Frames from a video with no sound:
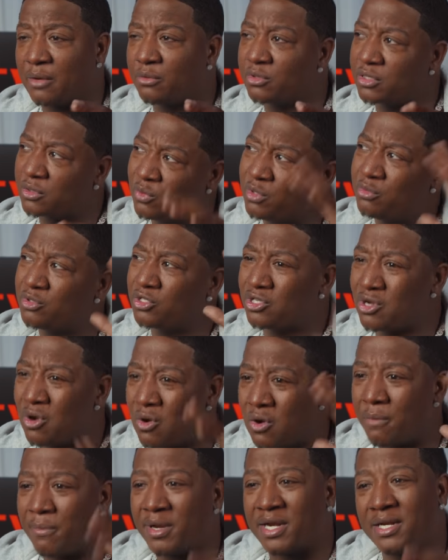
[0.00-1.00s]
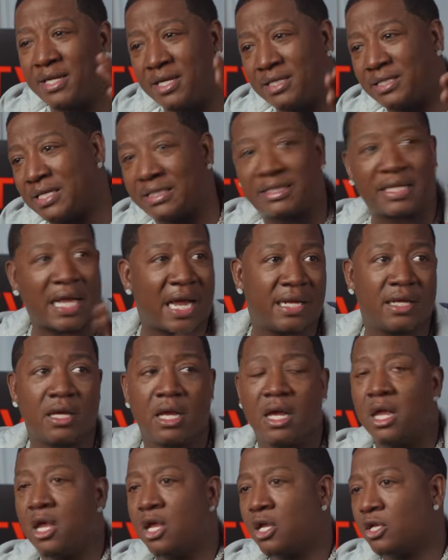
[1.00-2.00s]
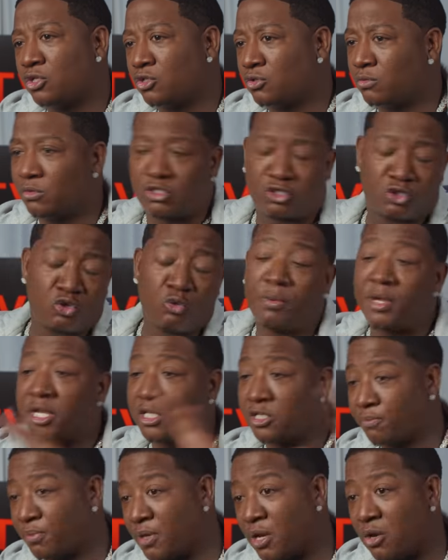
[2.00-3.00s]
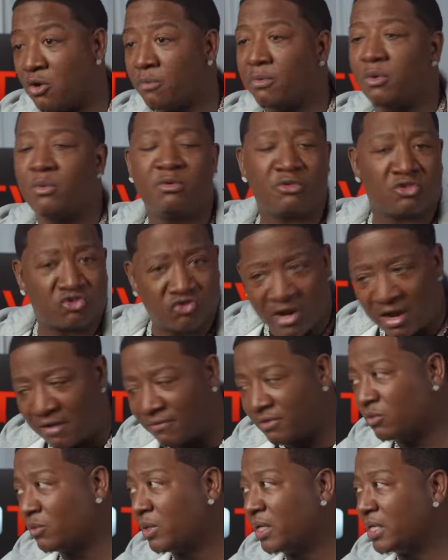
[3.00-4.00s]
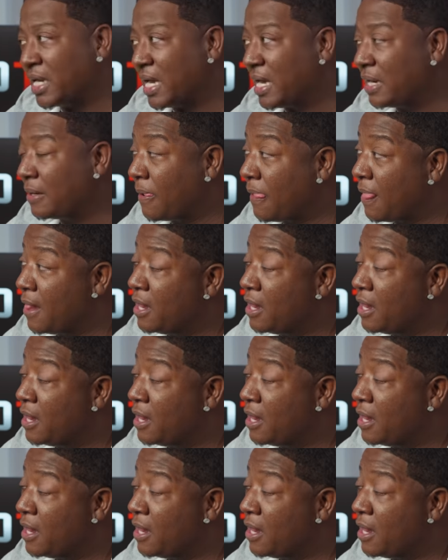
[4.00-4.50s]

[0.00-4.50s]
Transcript: It was we was going, but it didn't just like super explode. But we was traveling and whatnot.